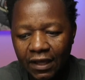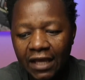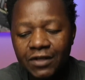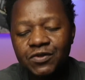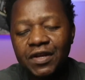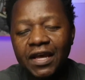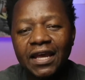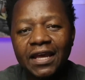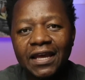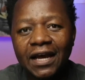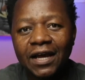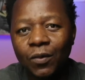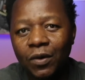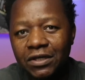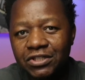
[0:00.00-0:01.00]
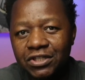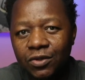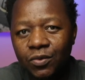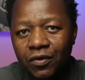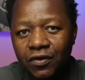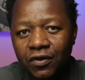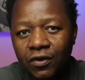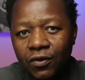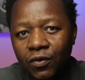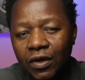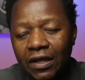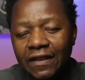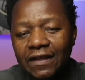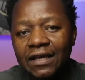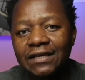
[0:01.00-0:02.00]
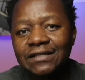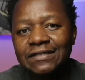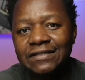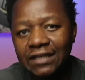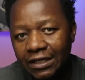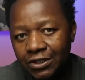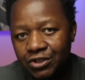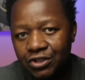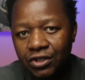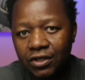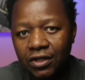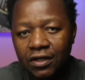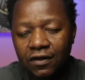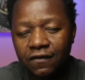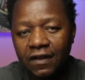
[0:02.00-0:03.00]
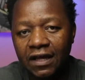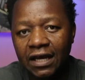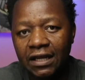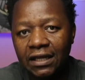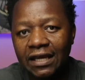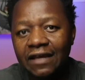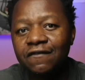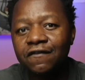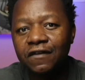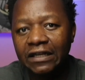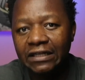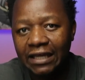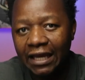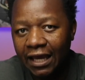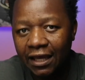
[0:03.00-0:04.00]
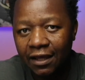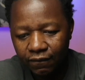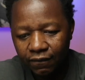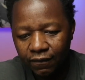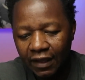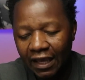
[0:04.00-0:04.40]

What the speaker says: And today I want to share with you the extension of that infinite game,